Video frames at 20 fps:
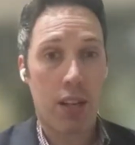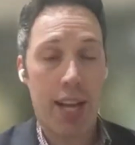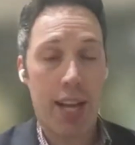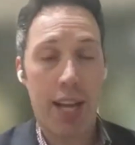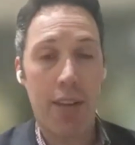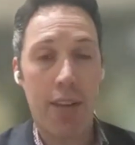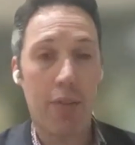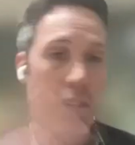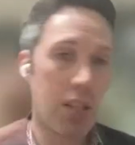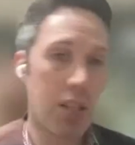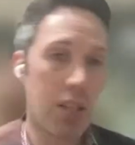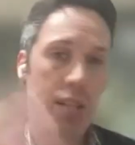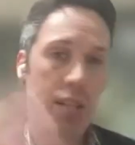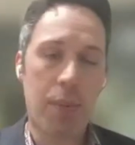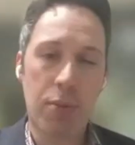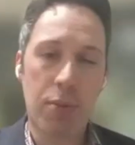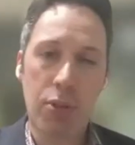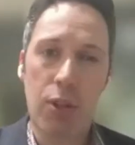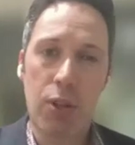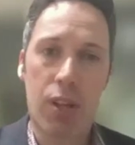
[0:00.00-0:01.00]
kind of a
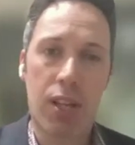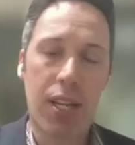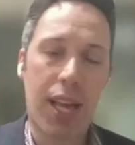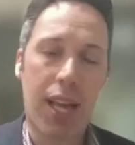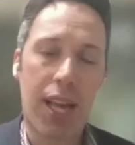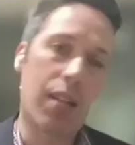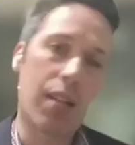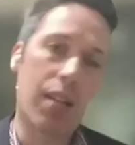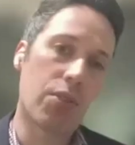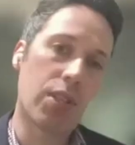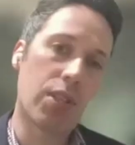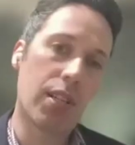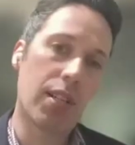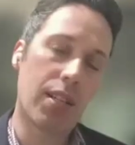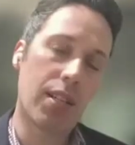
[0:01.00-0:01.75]
conceptual analogy.